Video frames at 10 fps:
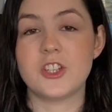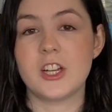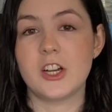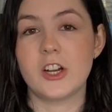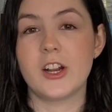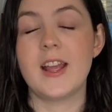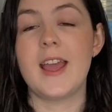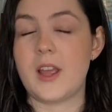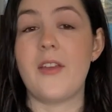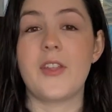year,
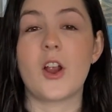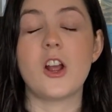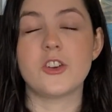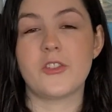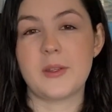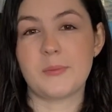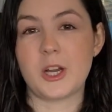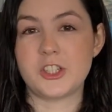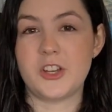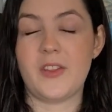and they're under the
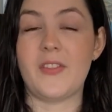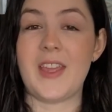impression that